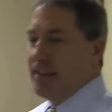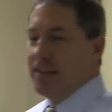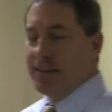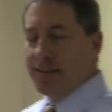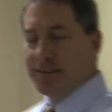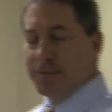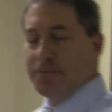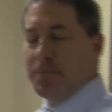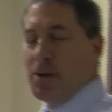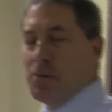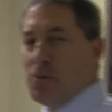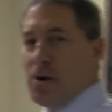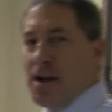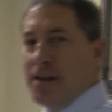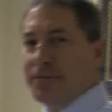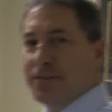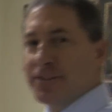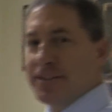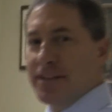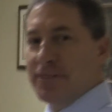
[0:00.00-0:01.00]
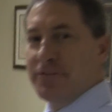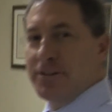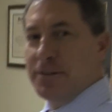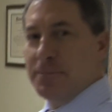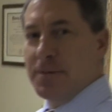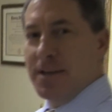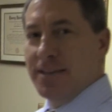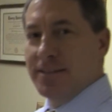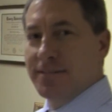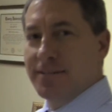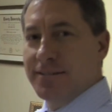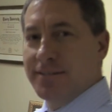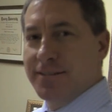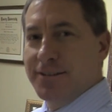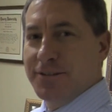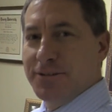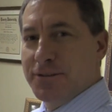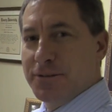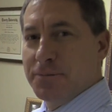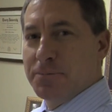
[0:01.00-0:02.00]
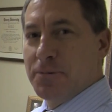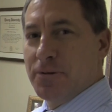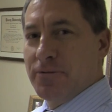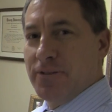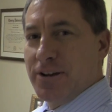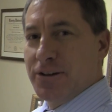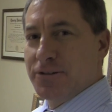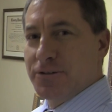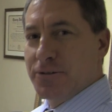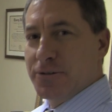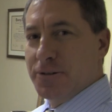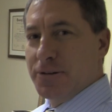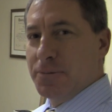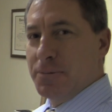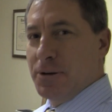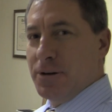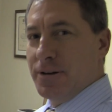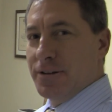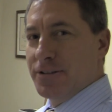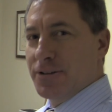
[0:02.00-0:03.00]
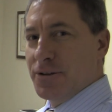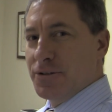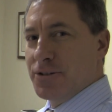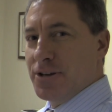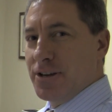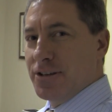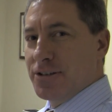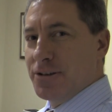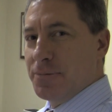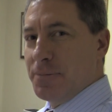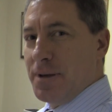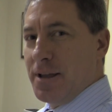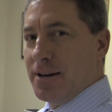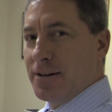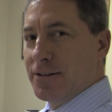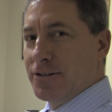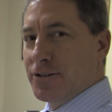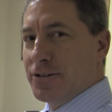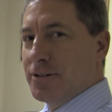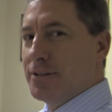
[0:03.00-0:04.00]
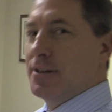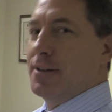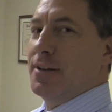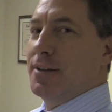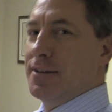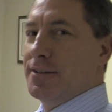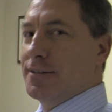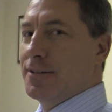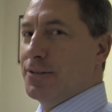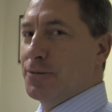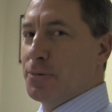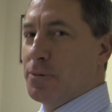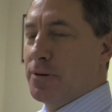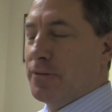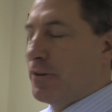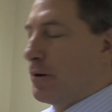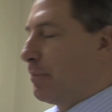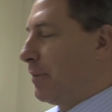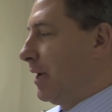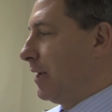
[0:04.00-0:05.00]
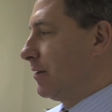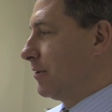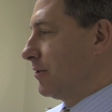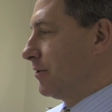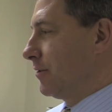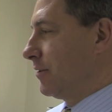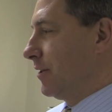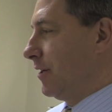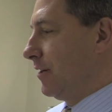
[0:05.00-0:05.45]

This is my wife, Stephanie Mason. She's a professional community association manager. She's one of our managers